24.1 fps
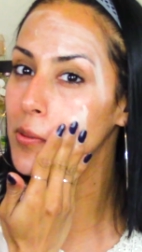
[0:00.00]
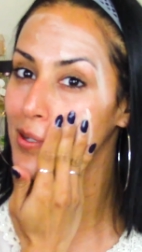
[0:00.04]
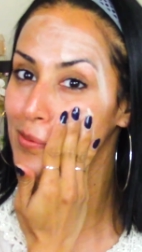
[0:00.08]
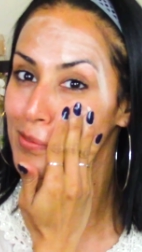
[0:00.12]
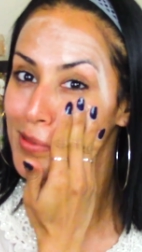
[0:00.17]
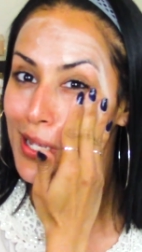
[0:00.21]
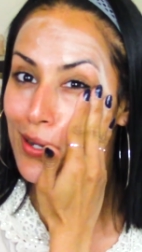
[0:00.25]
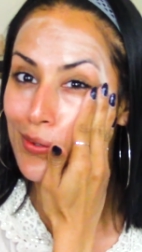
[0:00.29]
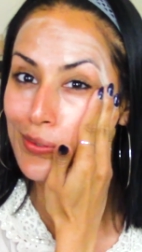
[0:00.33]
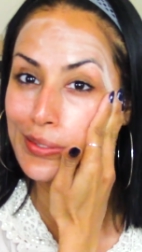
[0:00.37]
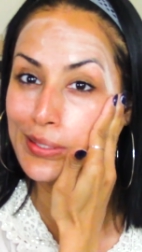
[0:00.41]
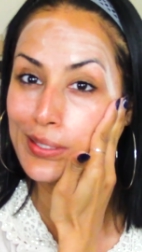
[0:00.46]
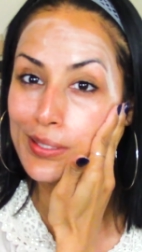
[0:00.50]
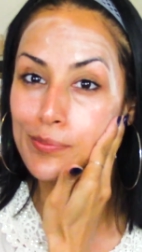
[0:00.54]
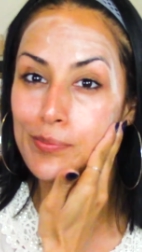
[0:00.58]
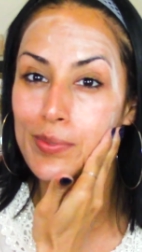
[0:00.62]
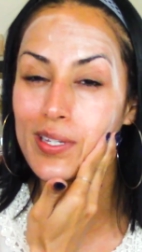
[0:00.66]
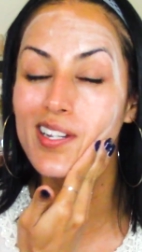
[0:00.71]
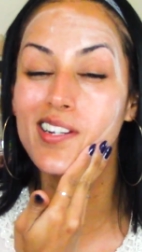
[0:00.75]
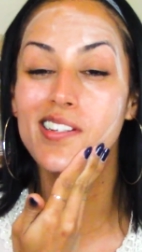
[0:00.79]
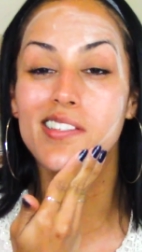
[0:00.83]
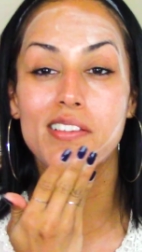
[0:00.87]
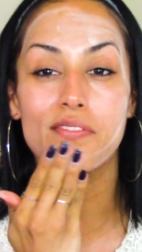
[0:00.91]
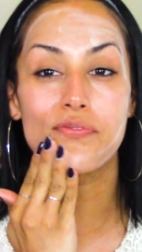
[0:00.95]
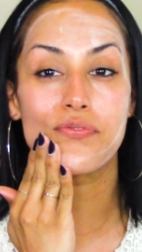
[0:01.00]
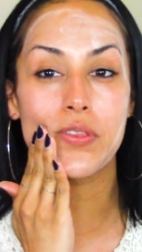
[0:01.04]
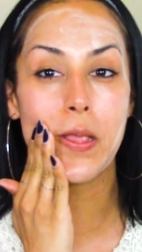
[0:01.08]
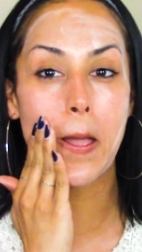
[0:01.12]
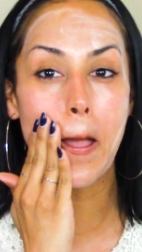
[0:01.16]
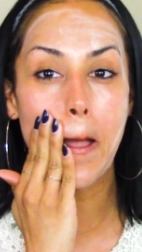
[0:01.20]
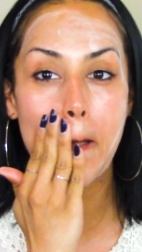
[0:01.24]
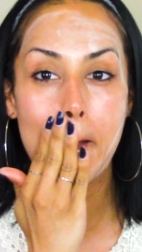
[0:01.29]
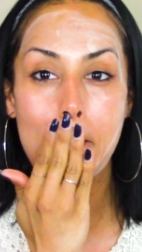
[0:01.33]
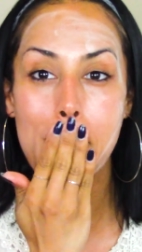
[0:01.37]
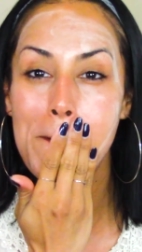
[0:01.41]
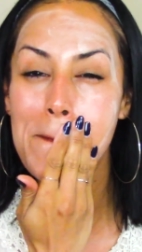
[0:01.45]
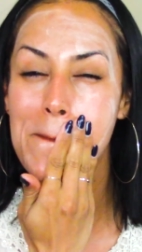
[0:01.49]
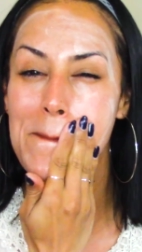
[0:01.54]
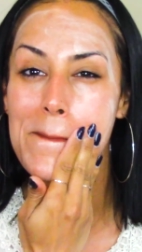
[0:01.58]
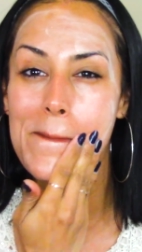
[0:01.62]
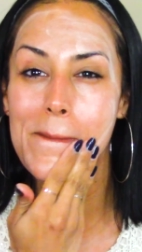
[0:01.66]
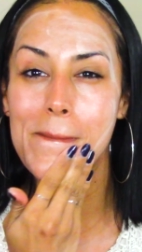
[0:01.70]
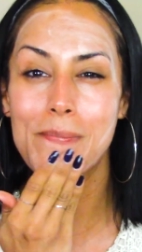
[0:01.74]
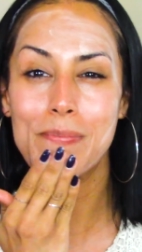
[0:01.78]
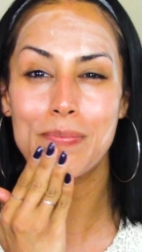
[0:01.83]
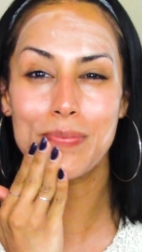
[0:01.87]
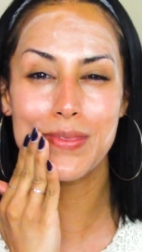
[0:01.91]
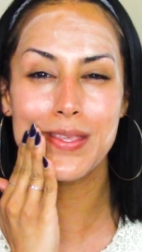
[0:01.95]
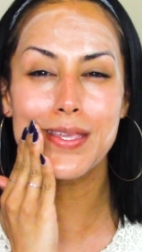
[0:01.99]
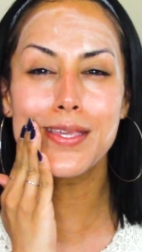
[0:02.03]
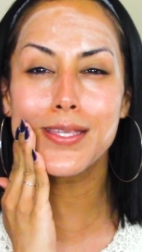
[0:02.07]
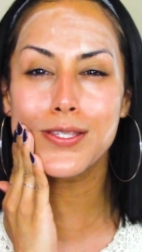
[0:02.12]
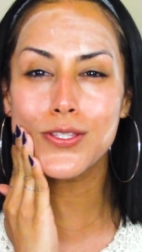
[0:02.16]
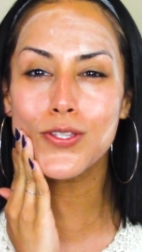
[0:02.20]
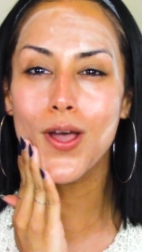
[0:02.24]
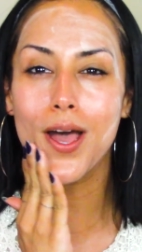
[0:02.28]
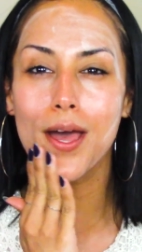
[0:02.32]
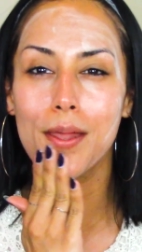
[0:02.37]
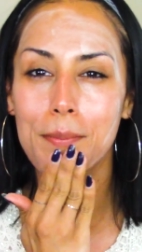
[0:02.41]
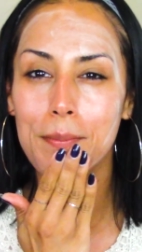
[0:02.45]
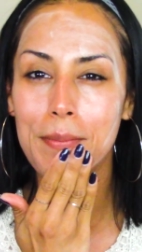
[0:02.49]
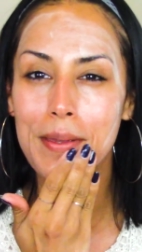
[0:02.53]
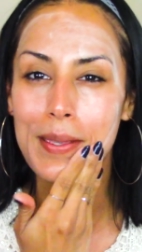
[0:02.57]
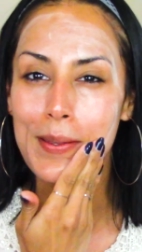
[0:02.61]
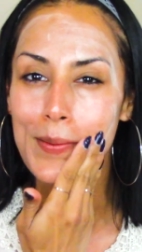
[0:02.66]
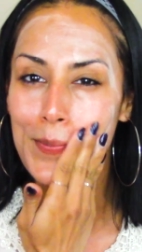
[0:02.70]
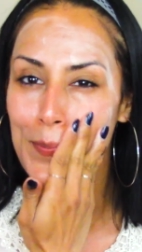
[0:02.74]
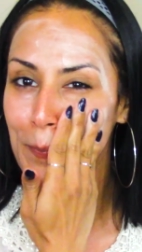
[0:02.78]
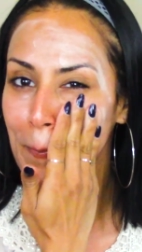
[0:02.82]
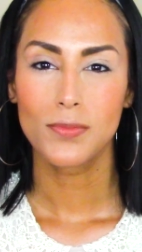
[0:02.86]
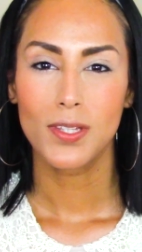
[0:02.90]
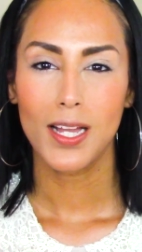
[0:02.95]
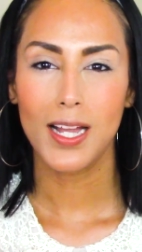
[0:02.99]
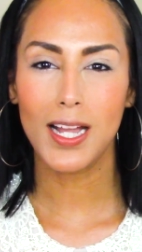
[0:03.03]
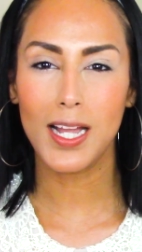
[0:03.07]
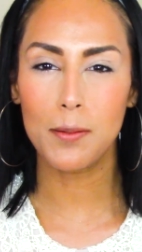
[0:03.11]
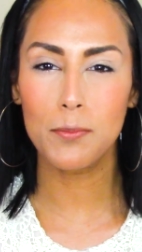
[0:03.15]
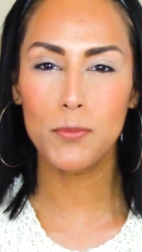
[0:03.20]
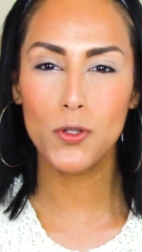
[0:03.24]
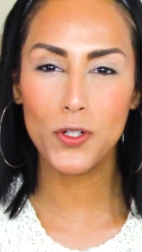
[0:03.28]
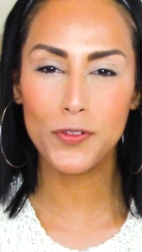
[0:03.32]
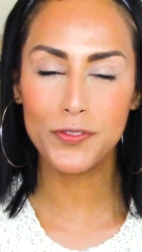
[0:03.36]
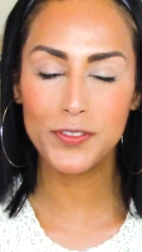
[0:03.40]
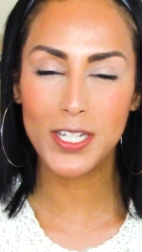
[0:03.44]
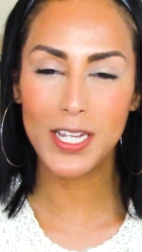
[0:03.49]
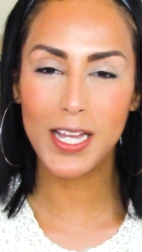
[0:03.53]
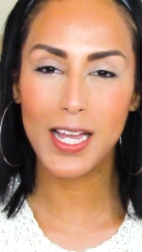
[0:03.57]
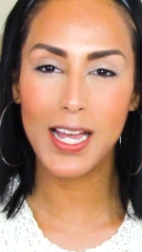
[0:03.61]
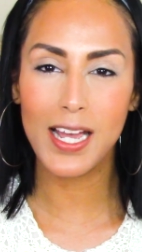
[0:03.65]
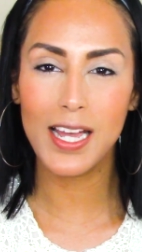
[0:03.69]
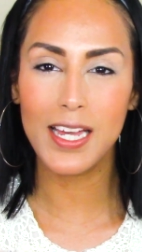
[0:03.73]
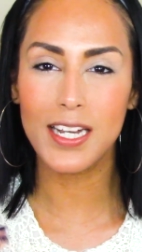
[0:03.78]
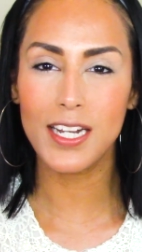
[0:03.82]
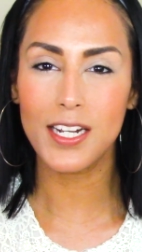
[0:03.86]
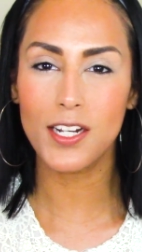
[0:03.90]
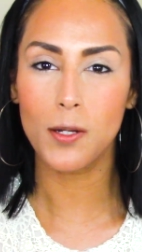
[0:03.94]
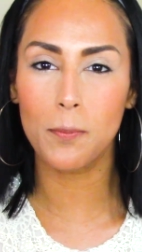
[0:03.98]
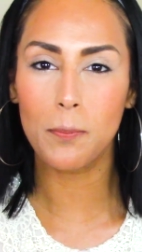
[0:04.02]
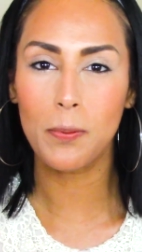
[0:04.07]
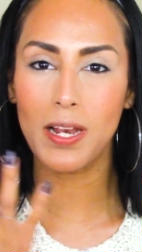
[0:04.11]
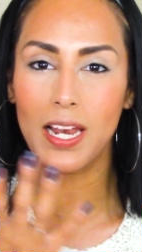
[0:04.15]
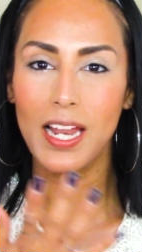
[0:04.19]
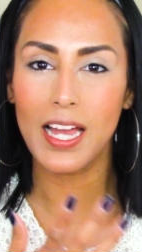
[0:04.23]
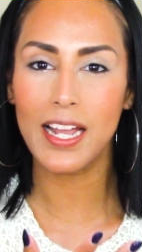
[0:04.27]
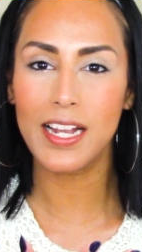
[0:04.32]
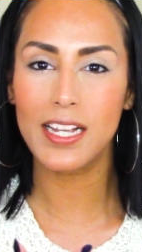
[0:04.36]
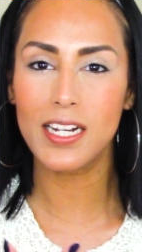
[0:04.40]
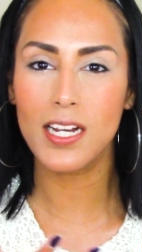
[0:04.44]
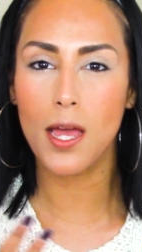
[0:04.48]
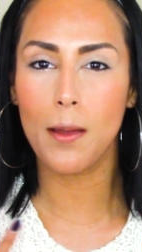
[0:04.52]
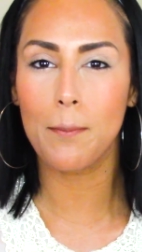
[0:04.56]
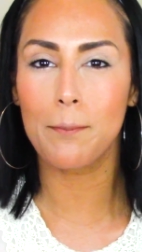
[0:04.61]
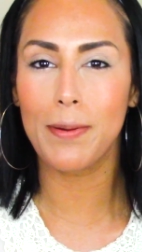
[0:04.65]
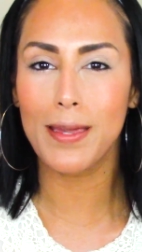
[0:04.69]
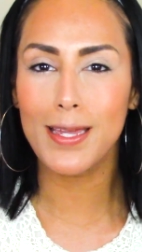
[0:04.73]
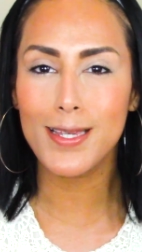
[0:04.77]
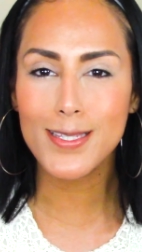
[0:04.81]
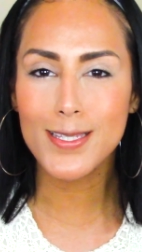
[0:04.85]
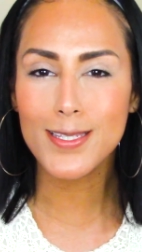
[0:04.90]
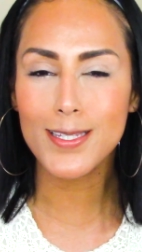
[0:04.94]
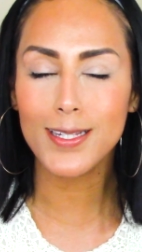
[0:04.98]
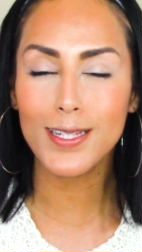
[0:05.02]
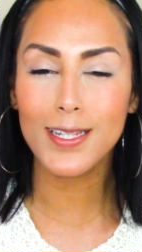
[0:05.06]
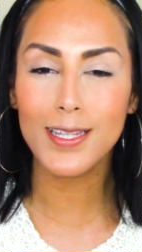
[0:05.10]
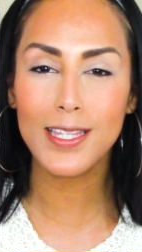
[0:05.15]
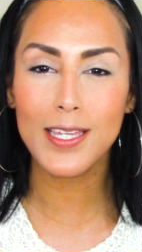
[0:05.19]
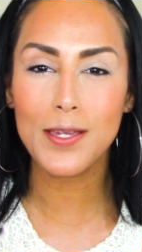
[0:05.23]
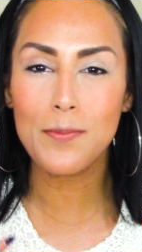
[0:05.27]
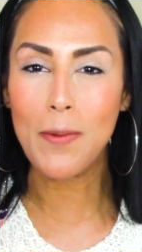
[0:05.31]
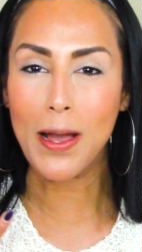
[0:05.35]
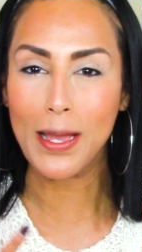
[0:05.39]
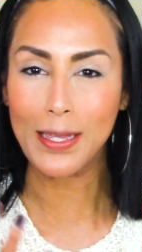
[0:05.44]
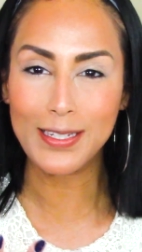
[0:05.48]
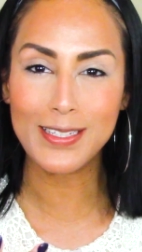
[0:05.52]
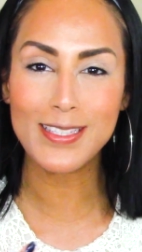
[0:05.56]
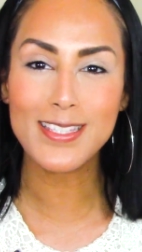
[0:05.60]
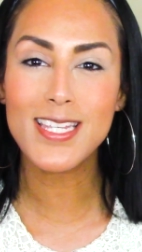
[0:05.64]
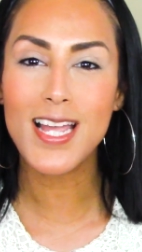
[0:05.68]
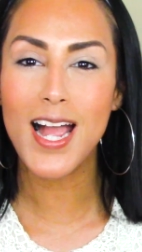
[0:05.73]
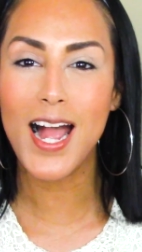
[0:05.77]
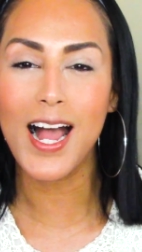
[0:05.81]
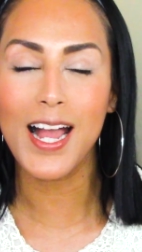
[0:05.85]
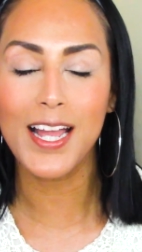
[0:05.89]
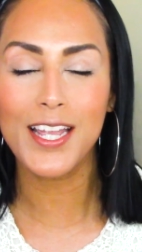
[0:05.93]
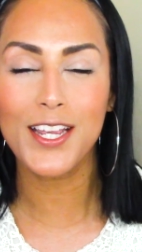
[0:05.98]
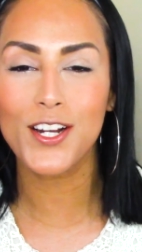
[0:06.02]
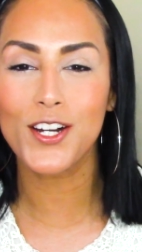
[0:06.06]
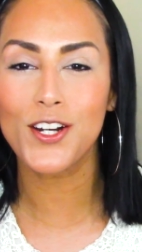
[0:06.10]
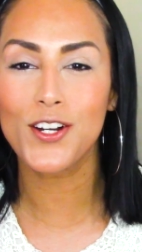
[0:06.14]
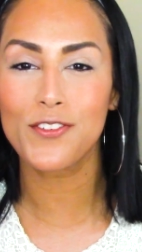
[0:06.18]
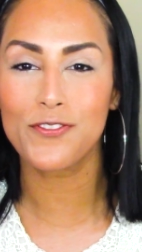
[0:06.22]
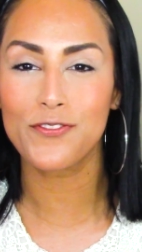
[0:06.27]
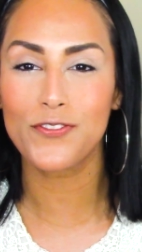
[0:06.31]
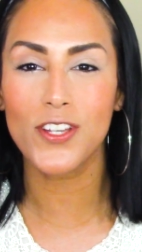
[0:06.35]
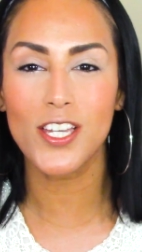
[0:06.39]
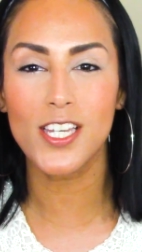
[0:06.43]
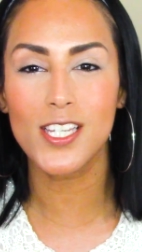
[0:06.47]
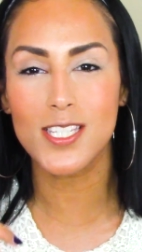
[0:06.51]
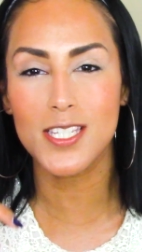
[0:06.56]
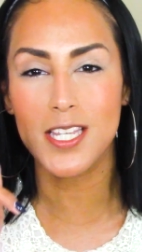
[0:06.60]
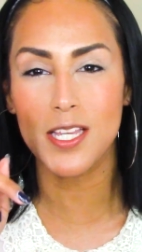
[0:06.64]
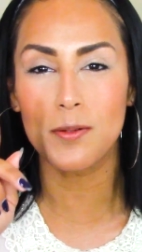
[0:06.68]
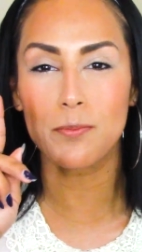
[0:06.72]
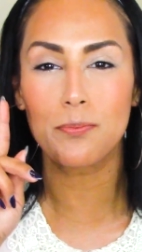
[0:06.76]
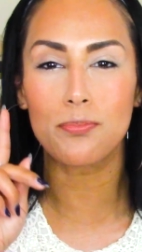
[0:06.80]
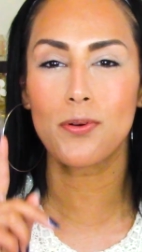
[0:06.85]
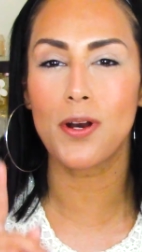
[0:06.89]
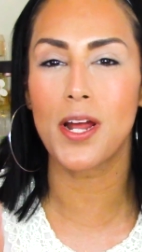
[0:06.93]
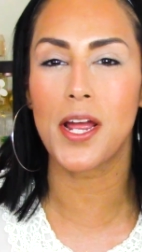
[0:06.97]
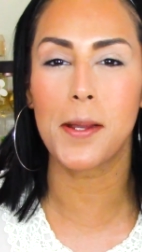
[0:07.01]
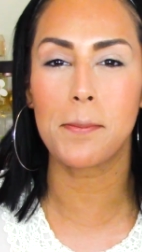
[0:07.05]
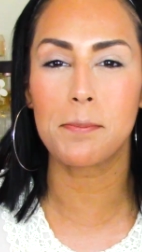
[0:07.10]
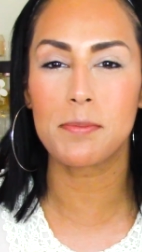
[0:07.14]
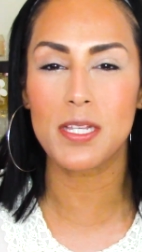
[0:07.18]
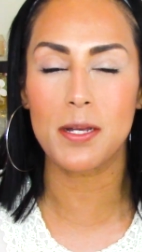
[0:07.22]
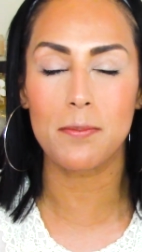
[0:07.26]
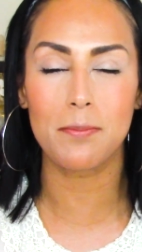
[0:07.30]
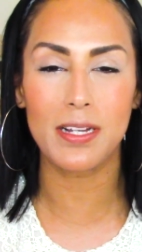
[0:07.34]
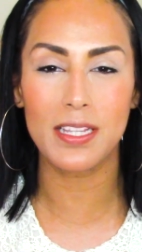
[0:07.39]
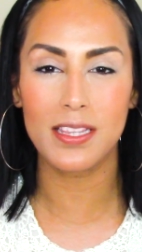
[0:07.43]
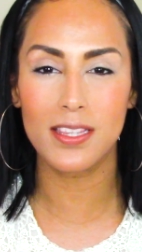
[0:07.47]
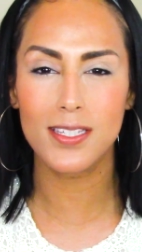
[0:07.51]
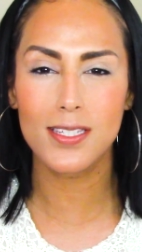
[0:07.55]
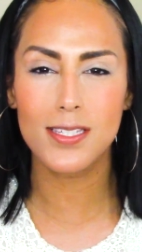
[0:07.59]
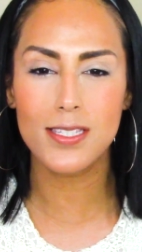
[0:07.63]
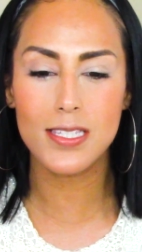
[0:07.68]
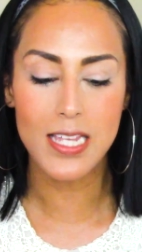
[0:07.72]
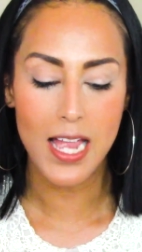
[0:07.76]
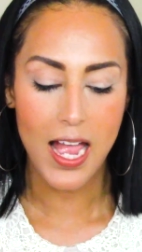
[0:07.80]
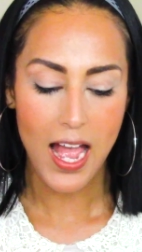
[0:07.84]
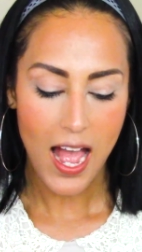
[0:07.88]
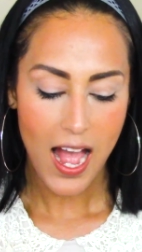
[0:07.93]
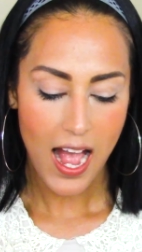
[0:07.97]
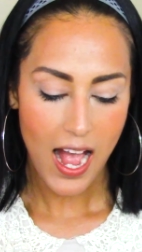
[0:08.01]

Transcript: comes out good because if not, it's on me. I moved ahead and applied basically my entire face and primed my lids.